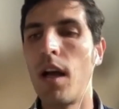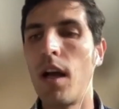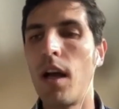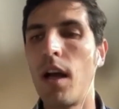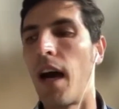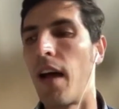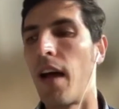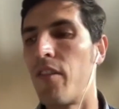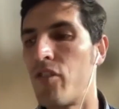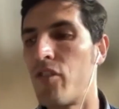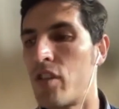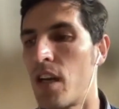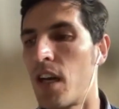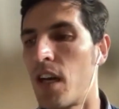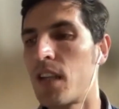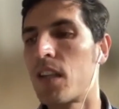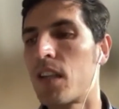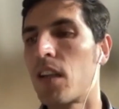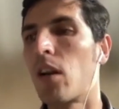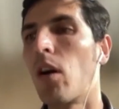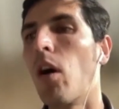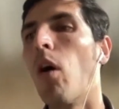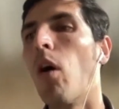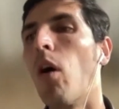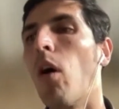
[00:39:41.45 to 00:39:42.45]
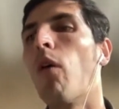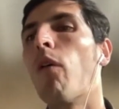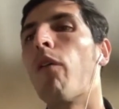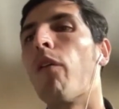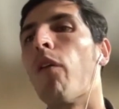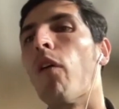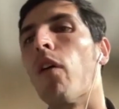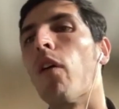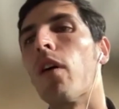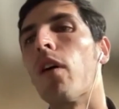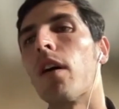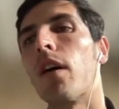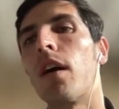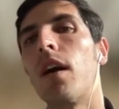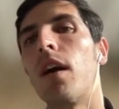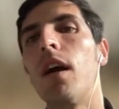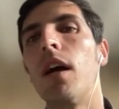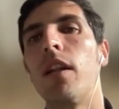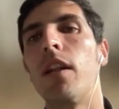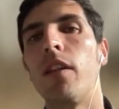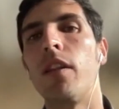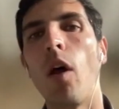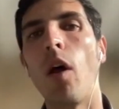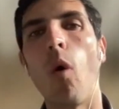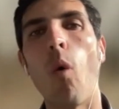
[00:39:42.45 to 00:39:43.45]
and just go for
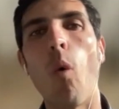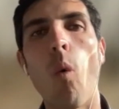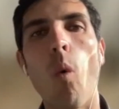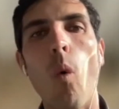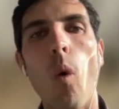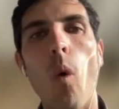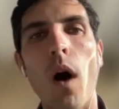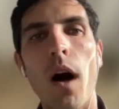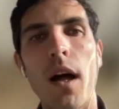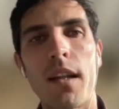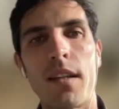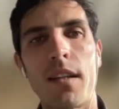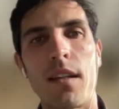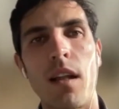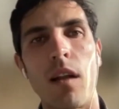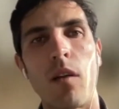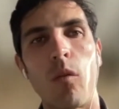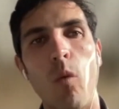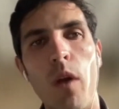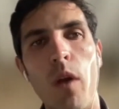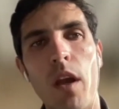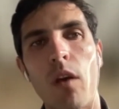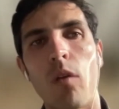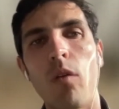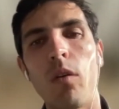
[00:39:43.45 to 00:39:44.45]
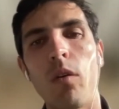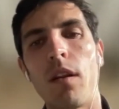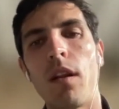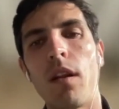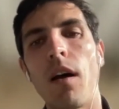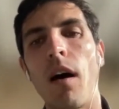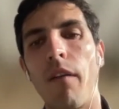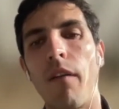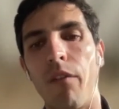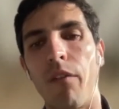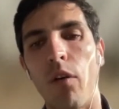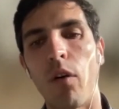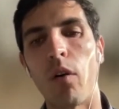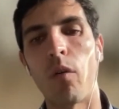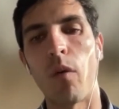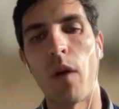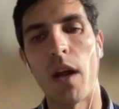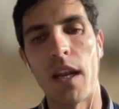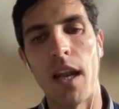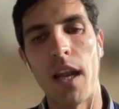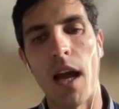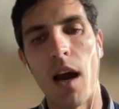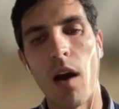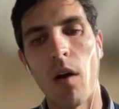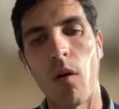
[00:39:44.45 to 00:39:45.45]
the ones that we could afford right
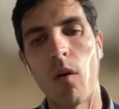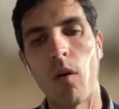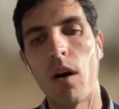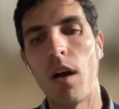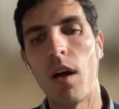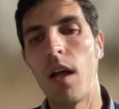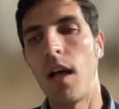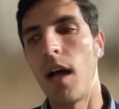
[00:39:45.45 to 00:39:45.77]
now